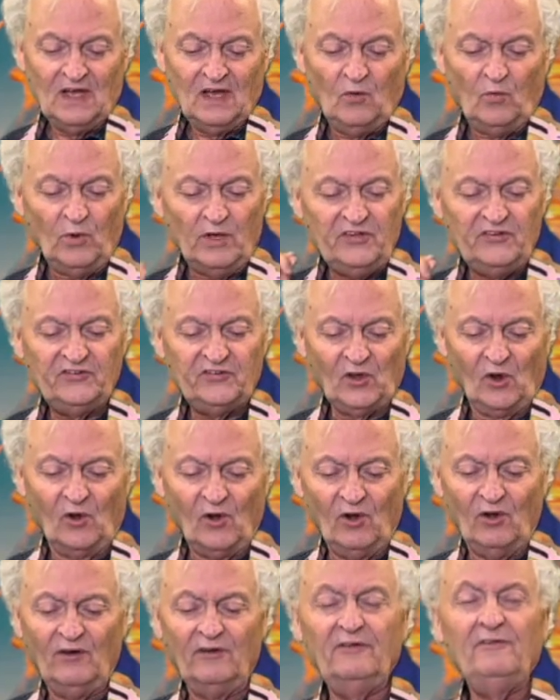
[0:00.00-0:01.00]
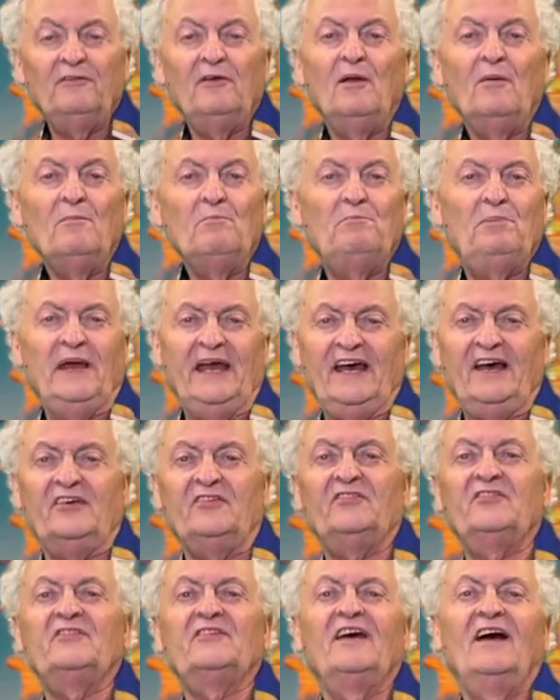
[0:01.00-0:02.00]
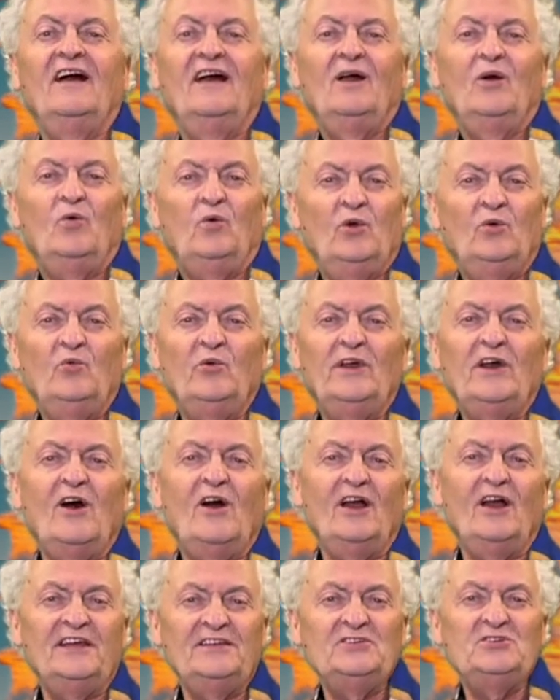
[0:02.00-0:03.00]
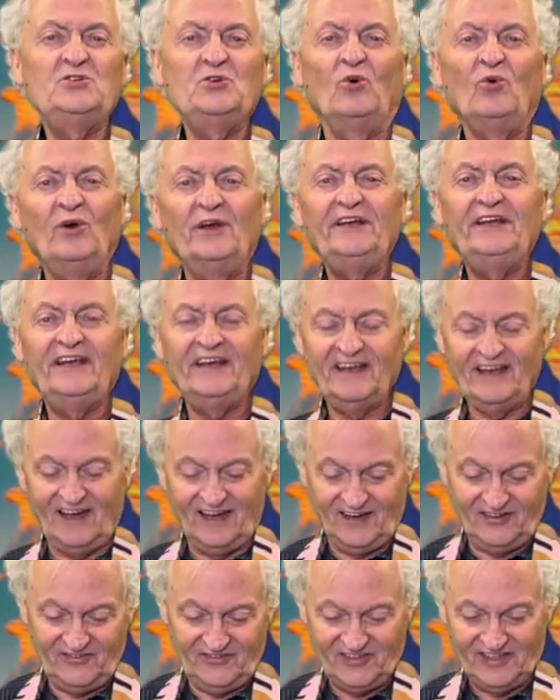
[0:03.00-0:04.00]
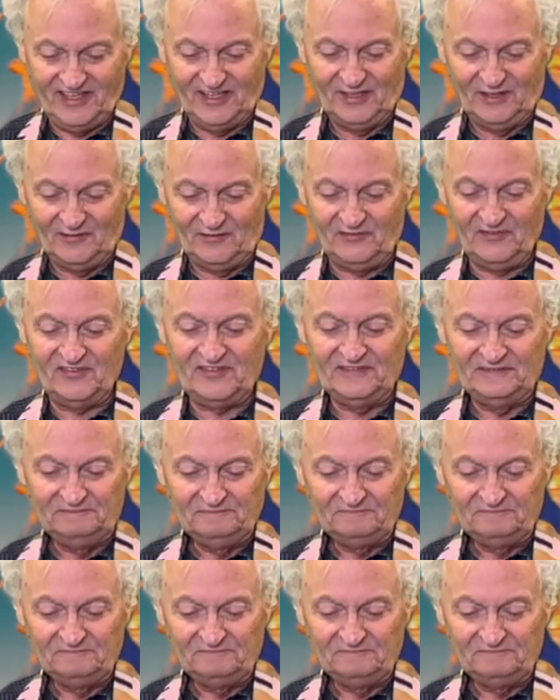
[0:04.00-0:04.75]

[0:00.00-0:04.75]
We serve best when we are enjoying ourselves.